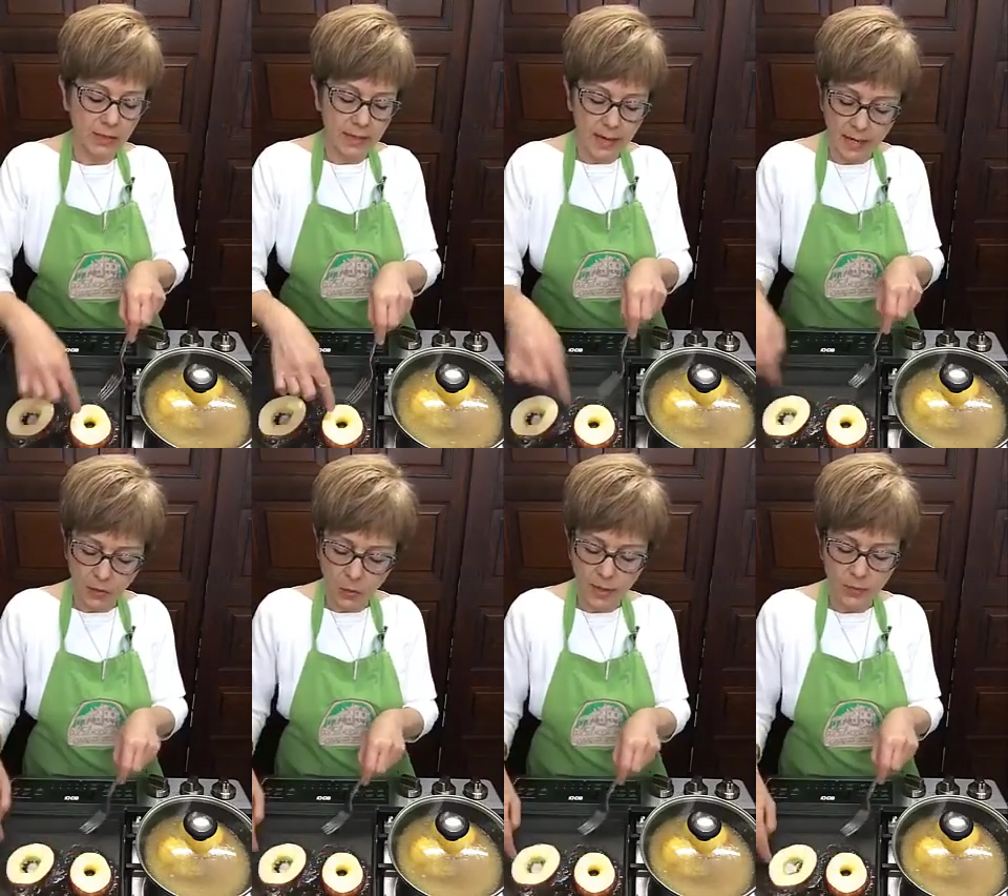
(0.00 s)
Not
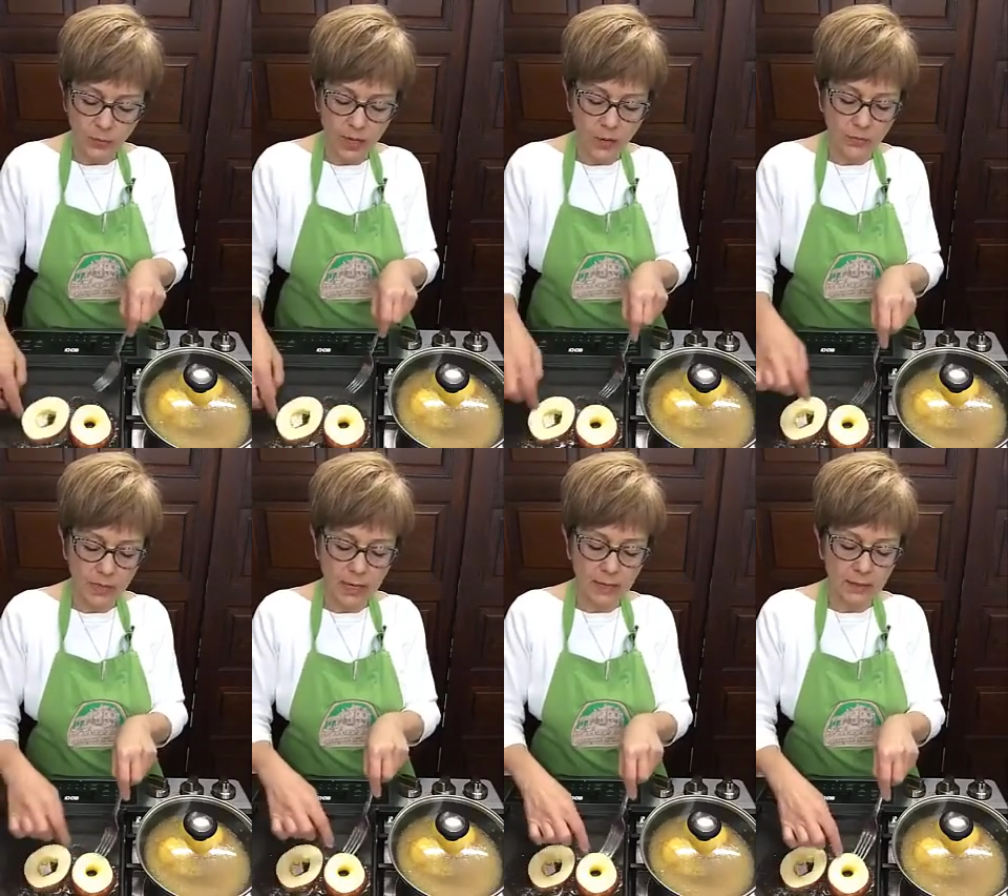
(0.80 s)
quite brown
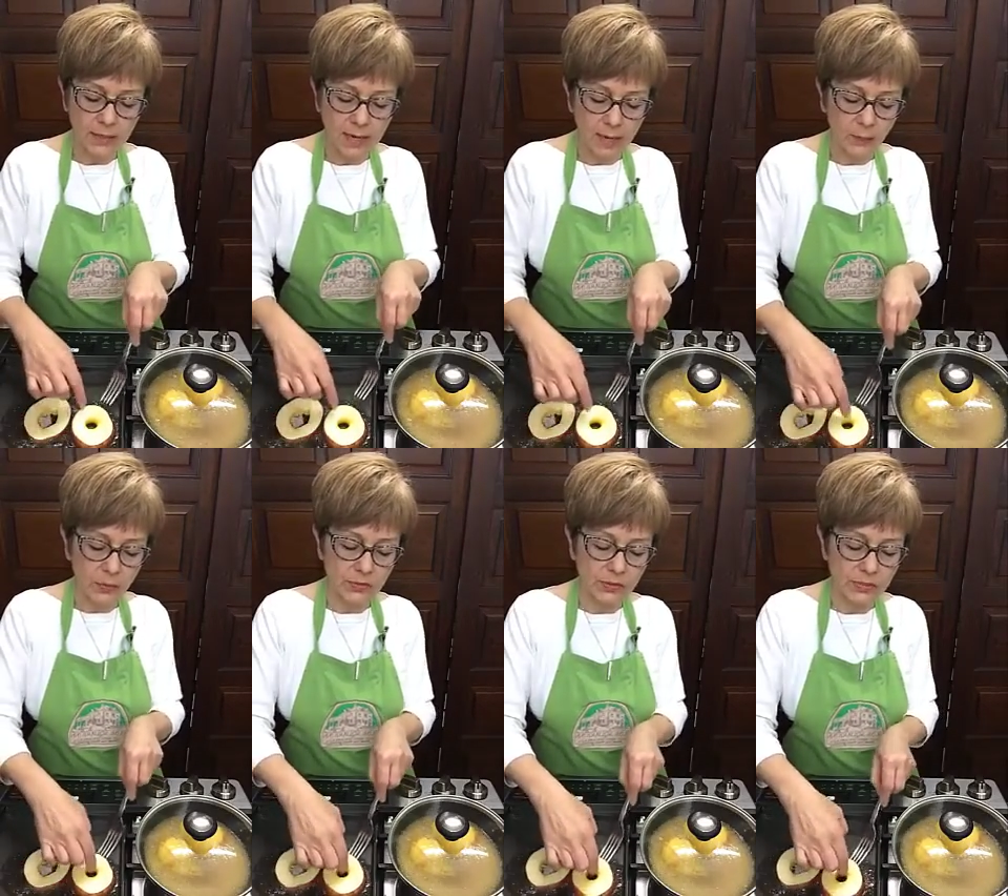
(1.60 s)
yet. The
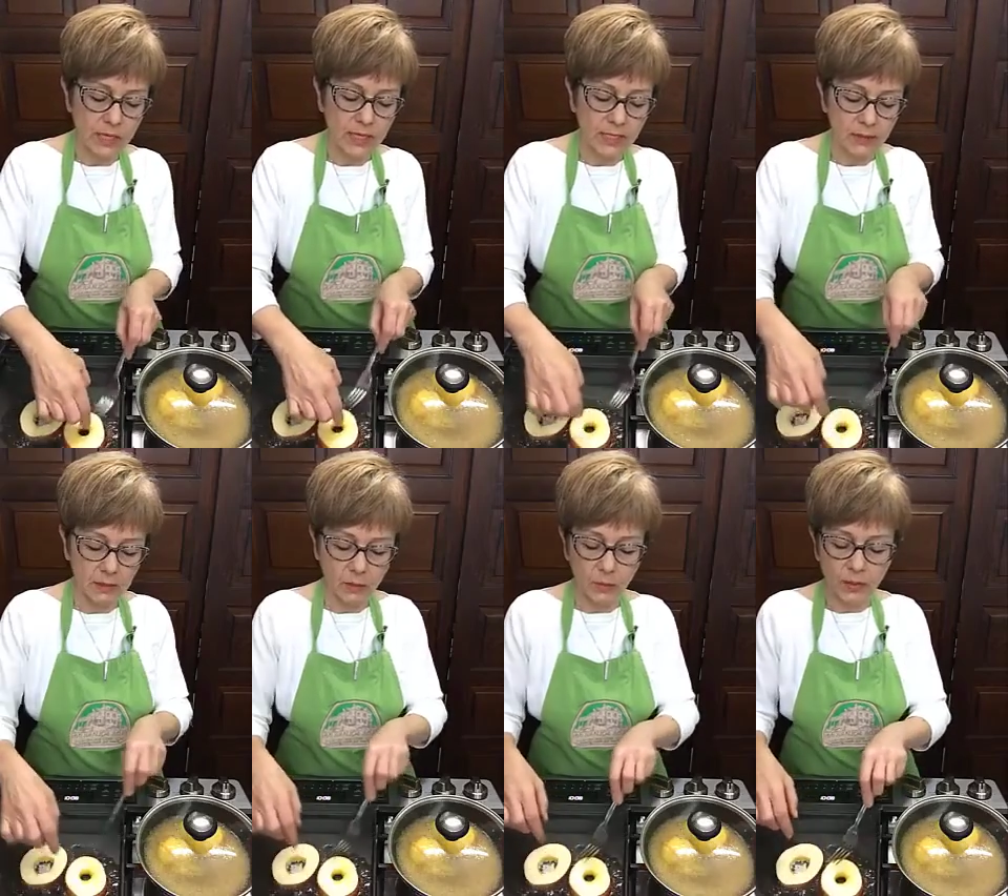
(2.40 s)
apples are taking a
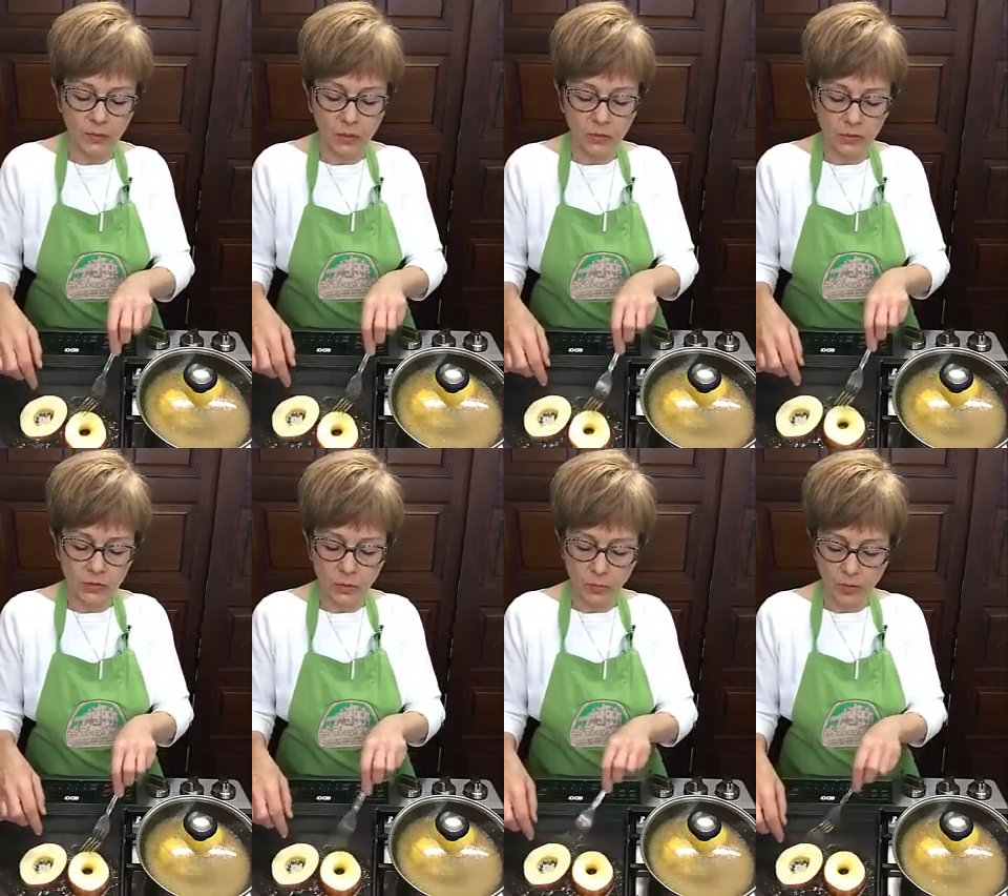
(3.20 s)
little bit longer
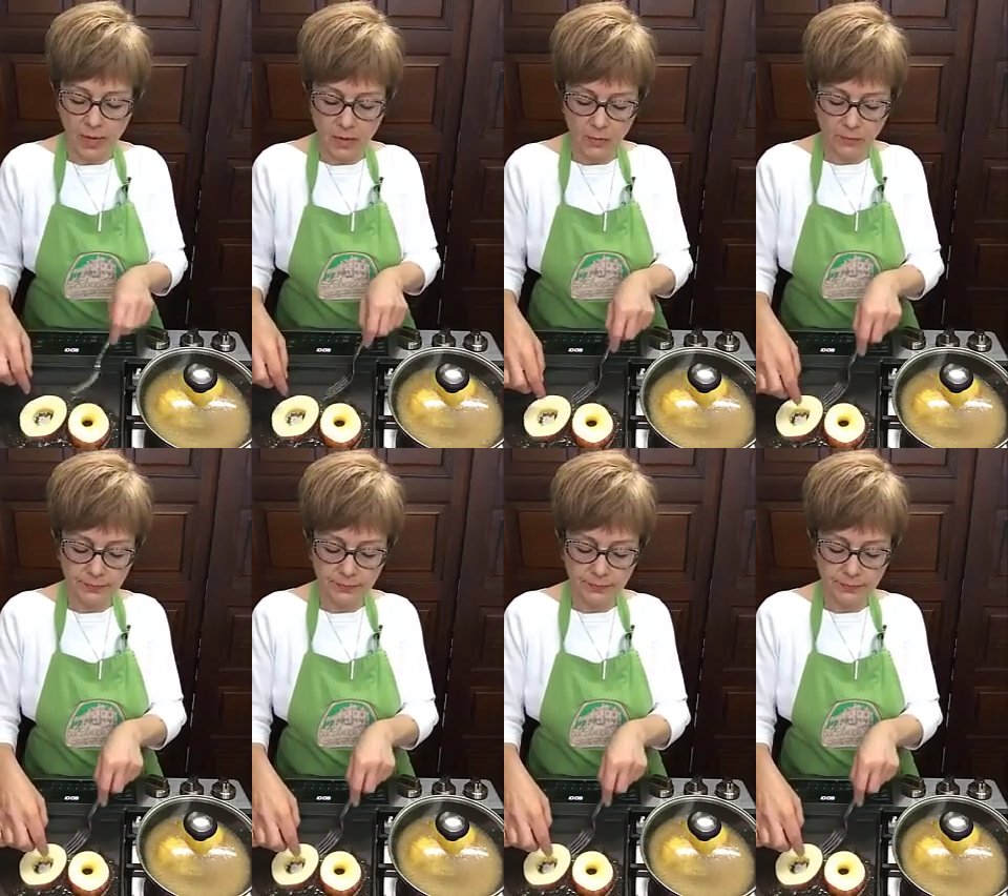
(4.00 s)
to brown.